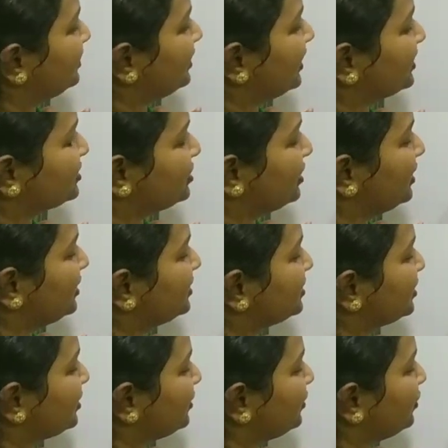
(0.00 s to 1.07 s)
Next
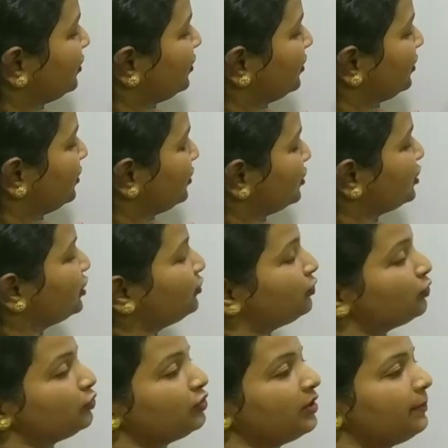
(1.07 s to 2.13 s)
is due
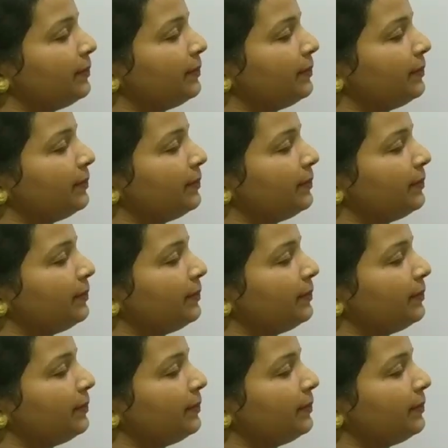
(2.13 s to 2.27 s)
to the